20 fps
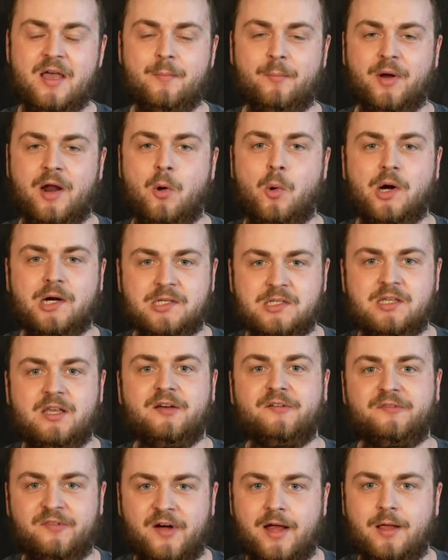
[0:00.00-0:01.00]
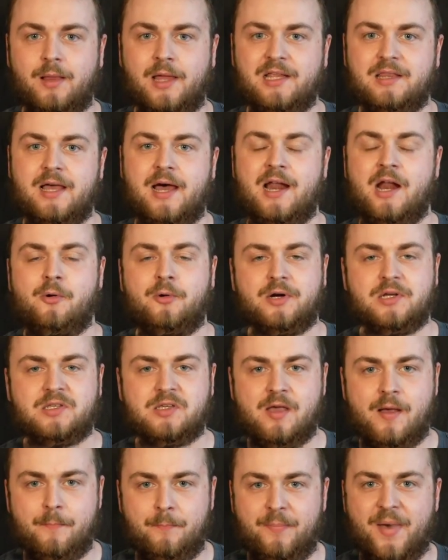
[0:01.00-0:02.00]
But I want to see a fight like that. I want to
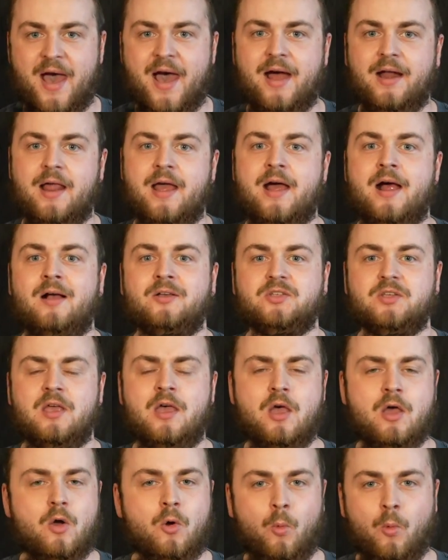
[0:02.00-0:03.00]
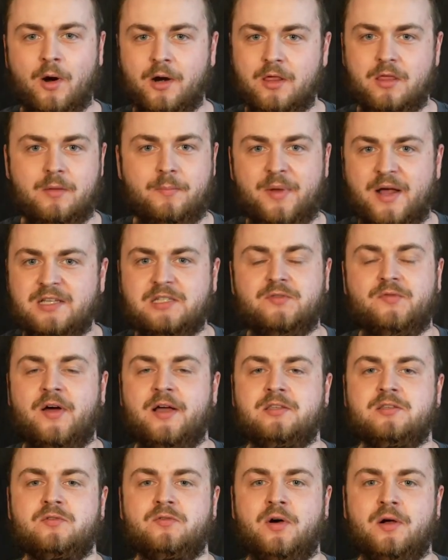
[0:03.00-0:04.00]
see a badass, one of the best
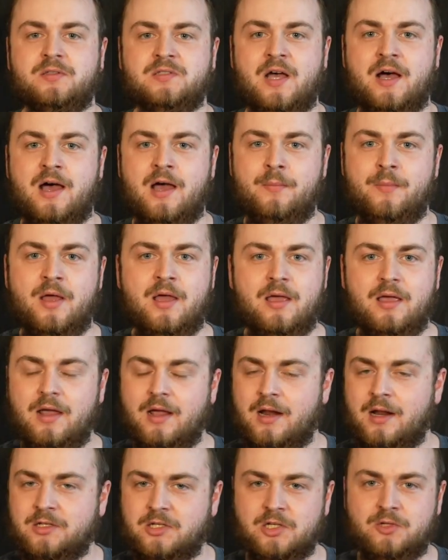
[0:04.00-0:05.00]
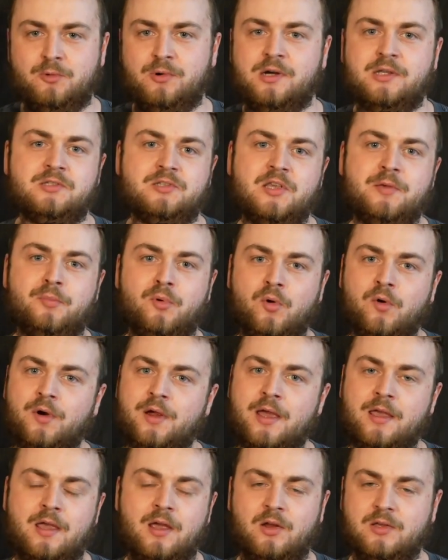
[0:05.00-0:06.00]
fights of all time, and I just want to see
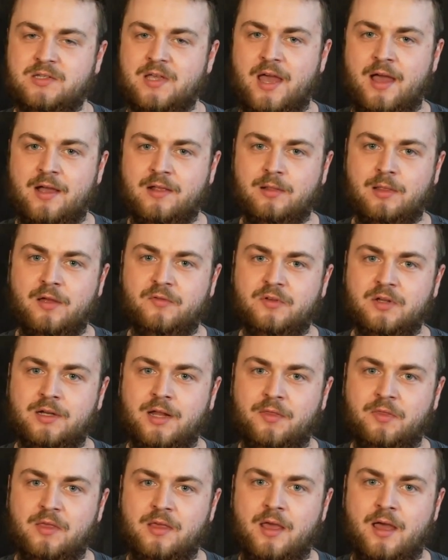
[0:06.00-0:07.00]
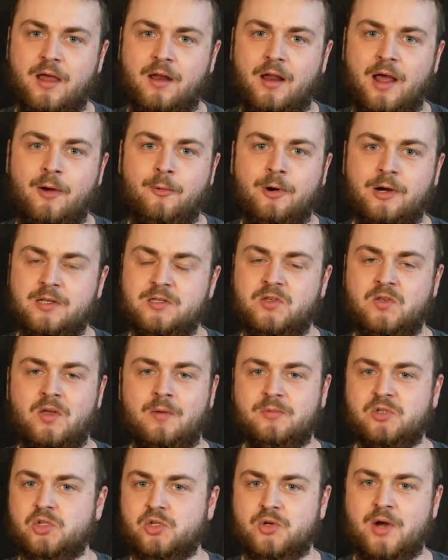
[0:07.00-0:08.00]
Poirier get his hand lifted at the end. I want to see
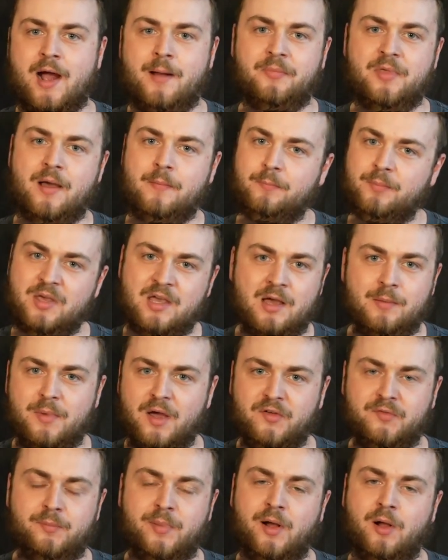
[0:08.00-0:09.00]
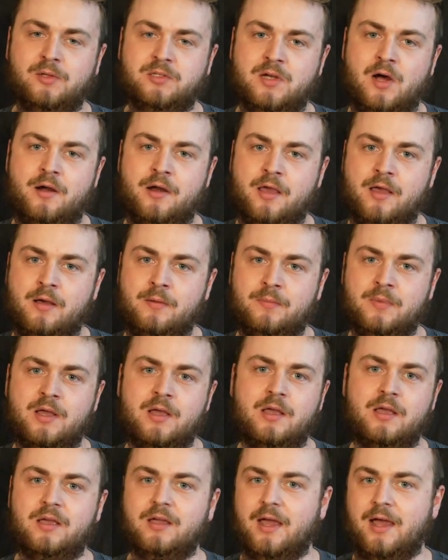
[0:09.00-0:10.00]
him strap that BMF belt on him
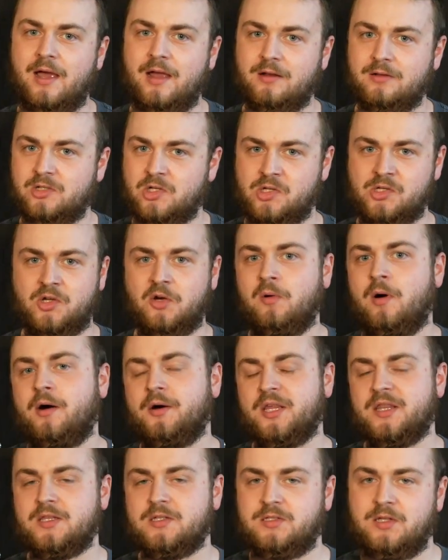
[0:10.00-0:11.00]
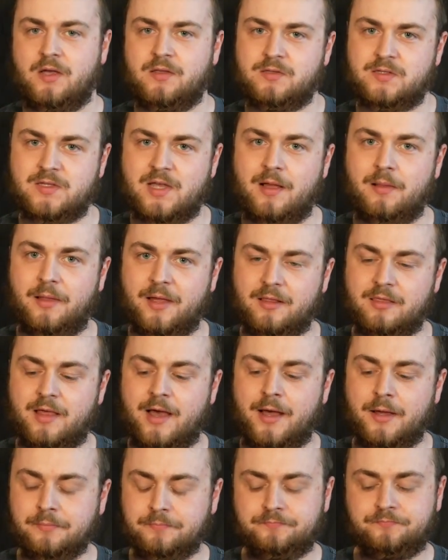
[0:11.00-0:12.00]
and just go out in the sunset like
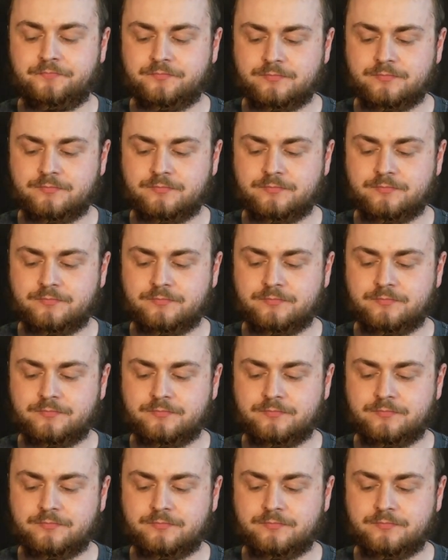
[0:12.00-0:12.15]
that.